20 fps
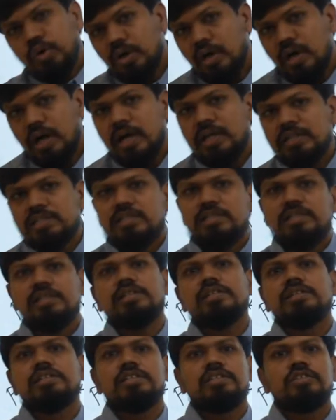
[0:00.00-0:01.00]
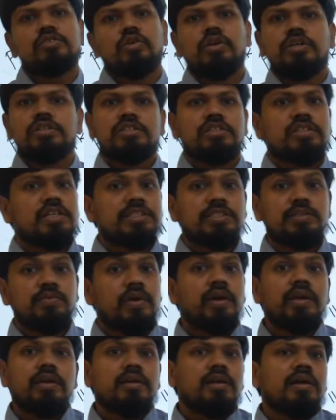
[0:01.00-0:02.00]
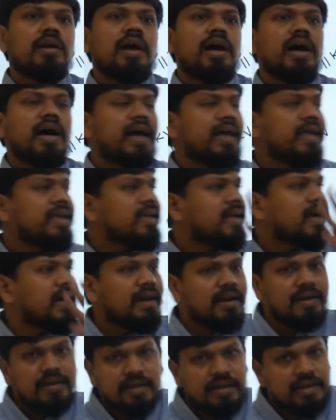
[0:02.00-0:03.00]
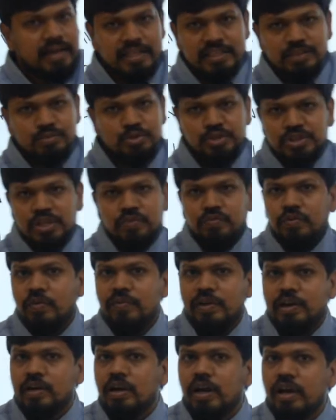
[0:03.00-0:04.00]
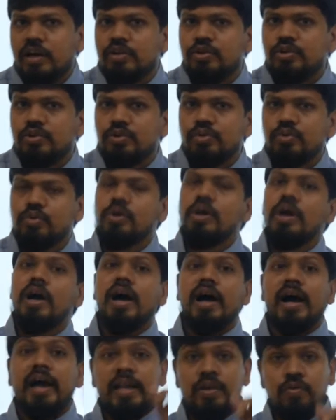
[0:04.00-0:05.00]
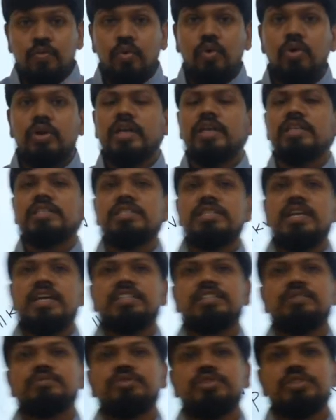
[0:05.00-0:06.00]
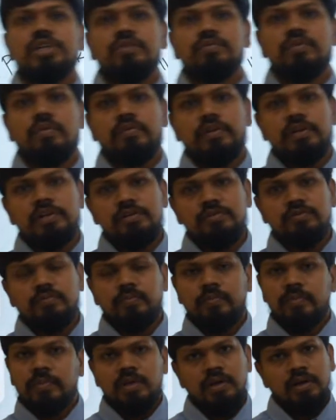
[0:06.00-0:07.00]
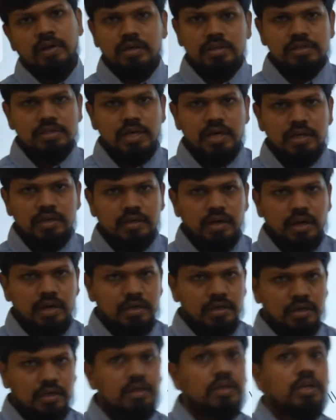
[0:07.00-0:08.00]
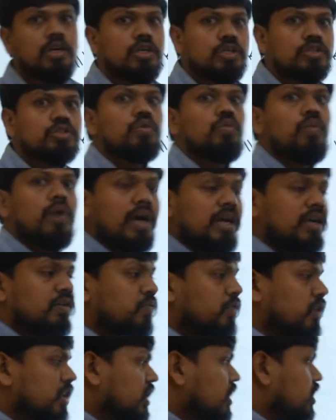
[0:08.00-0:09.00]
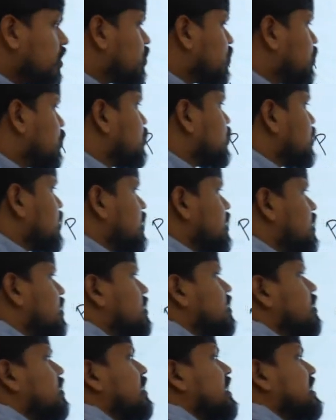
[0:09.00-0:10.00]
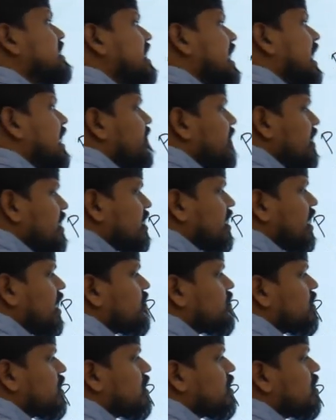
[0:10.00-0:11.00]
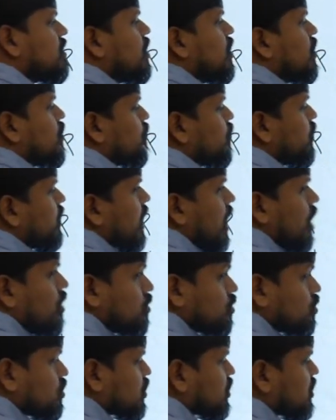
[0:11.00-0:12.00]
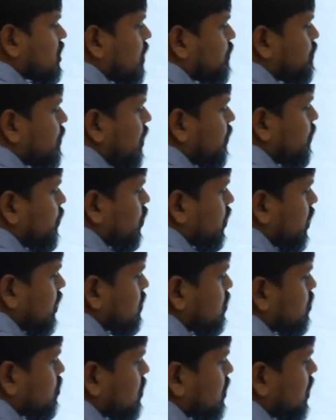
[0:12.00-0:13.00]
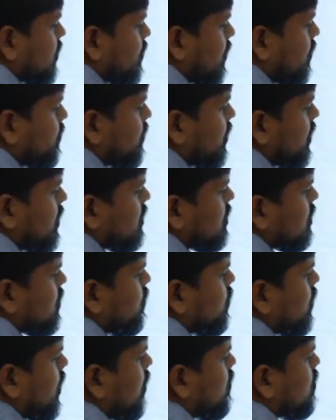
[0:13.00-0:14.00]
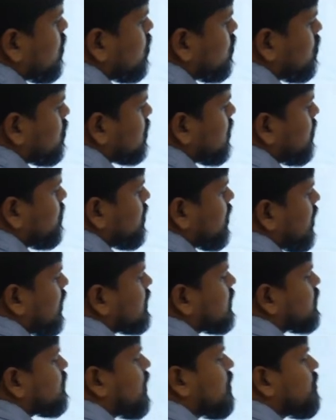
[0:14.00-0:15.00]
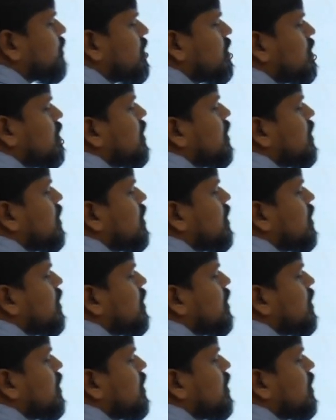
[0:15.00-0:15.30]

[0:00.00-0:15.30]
costly it is. Okay, so that's why high current transmission we will not do, high voltage transmission we will do. Understanding, right? So what we need to do is this 11 kV we have to step up. Okay, so step up means we have to use some transformer,